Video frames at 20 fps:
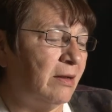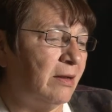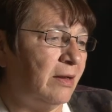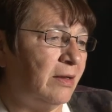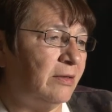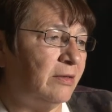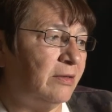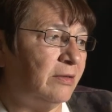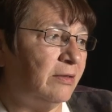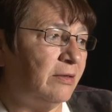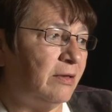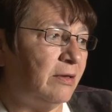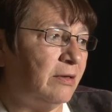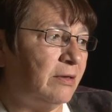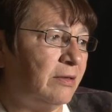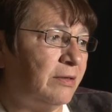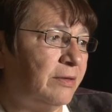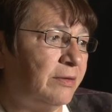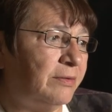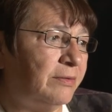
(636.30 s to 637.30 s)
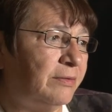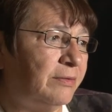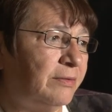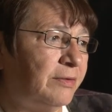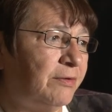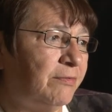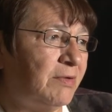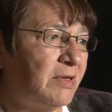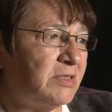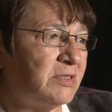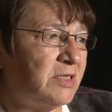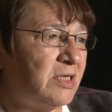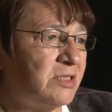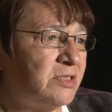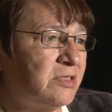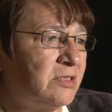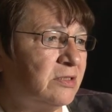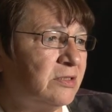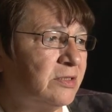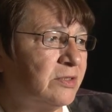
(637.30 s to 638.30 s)
and uh, the
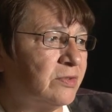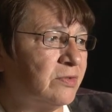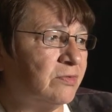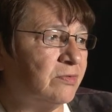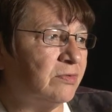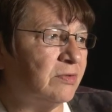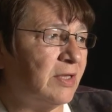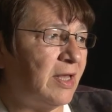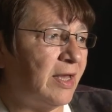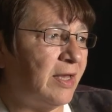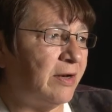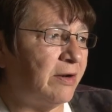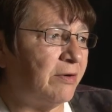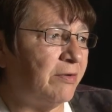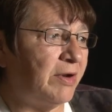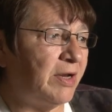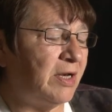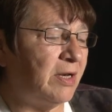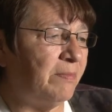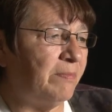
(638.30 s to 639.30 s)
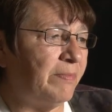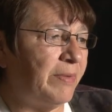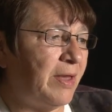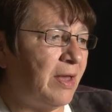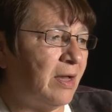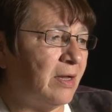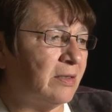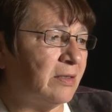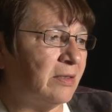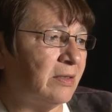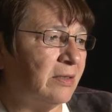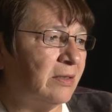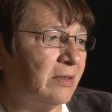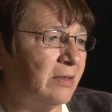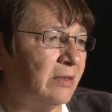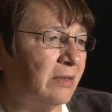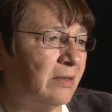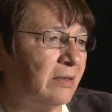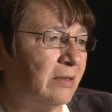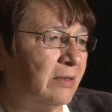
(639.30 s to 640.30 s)
residential school had a great impact
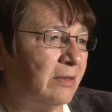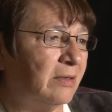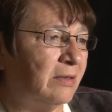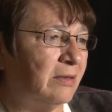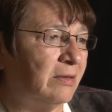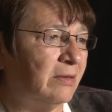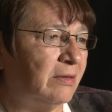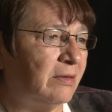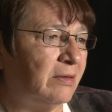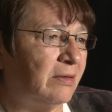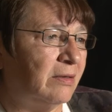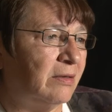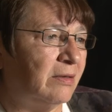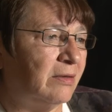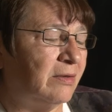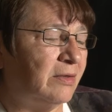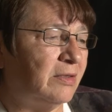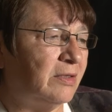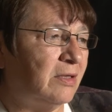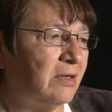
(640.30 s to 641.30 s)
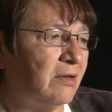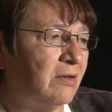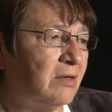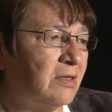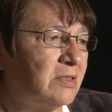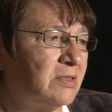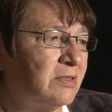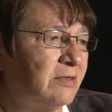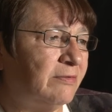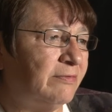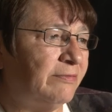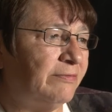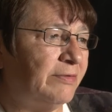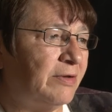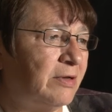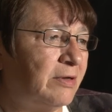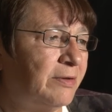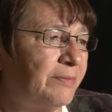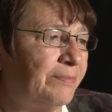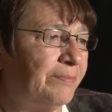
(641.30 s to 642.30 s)
on the loss of
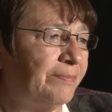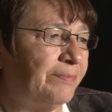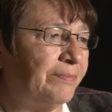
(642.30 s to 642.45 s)
uh,